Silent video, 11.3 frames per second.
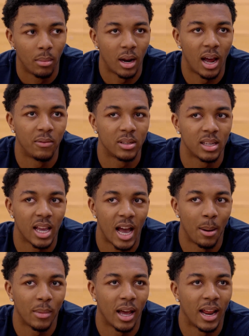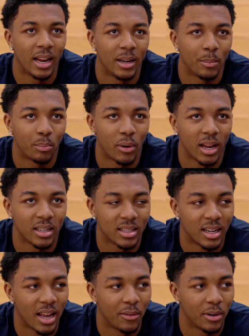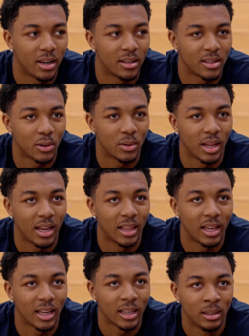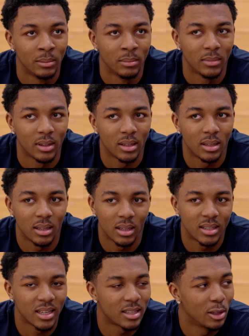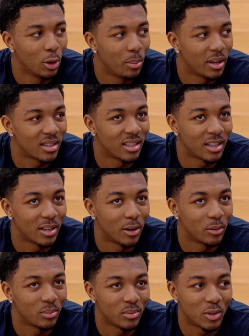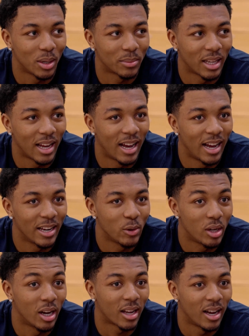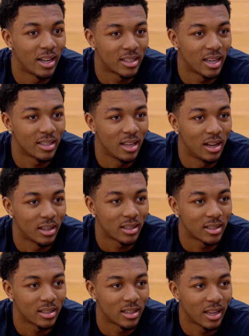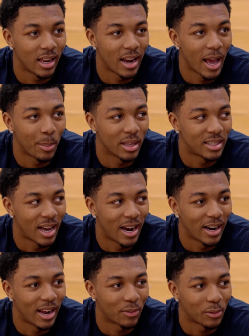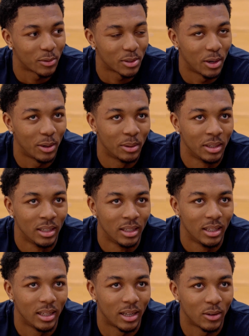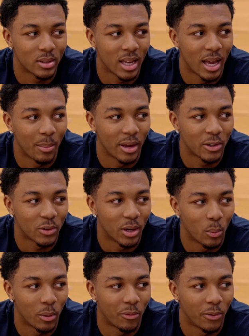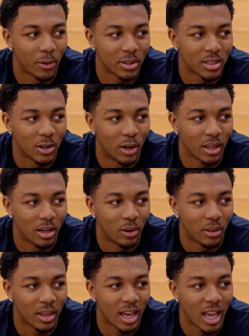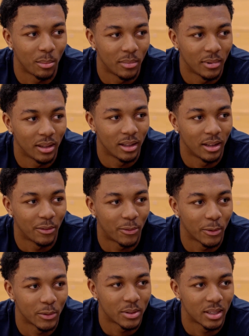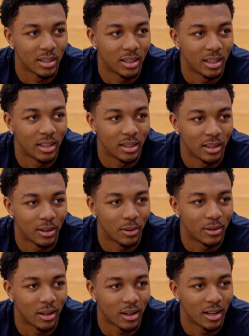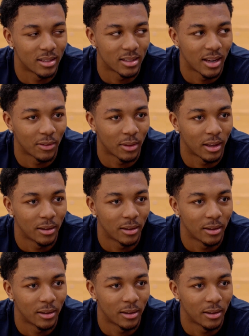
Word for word: But obviously, I'm not practicing it every single day. Like, it takes a little bit to, you know, jump that high, do dunk contest dunks, and not be tired after. So, you know, just got to make sure I'm focusing on, you know, the game uh, first and then, you know, the dunk contest after